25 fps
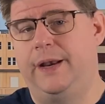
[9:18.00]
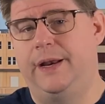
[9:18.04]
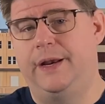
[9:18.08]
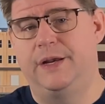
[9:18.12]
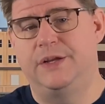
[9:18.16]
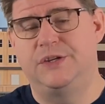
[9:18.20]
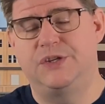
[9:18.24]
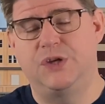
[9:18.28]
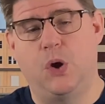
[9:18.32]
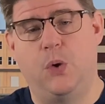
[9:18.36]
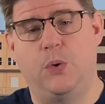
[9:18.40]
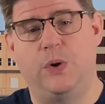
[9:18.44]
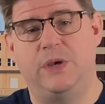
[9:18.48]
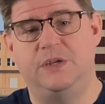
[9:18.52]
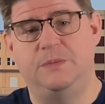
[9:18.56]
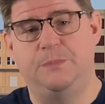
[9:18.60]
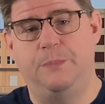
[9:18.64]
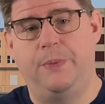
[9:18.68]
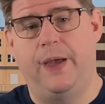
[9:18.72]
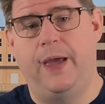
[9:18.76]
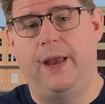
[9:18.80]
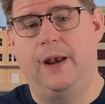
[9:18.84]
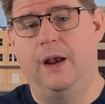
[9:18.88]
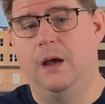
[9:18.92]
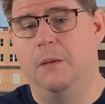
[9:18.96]
and it has always
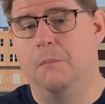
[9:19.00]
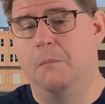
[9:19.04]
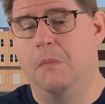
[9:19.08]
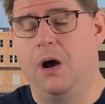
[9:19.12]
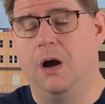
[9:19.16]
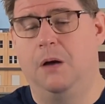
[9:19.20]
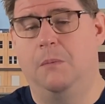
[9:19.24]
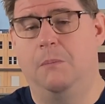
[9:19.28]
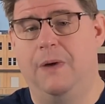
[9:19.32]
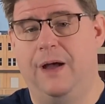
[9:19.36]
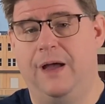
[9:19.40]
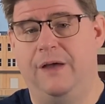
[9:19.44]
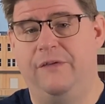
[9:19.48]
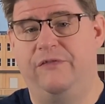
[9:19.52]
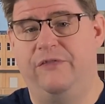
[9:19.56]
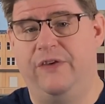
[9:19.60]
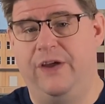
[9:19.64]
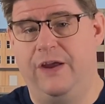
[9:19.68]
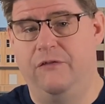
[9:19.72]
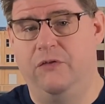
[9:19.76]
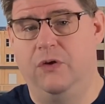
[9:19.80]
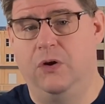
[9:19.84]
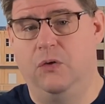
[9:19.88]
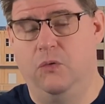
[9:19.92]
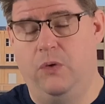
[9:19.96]
been among my
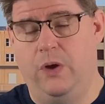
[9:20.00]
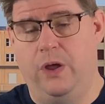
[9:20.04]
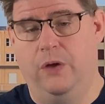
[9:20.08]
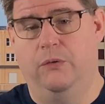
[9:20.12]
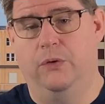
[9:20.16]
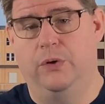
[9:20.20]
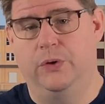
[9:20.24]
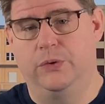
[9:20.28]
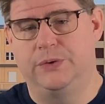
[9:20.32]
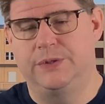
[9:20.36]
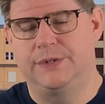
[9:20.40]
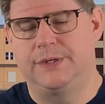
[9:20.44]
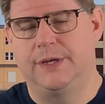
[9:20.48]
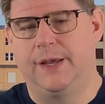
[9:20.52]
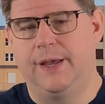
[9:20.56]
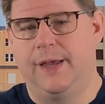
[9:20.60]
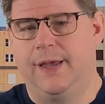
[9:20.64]
favorite railroads.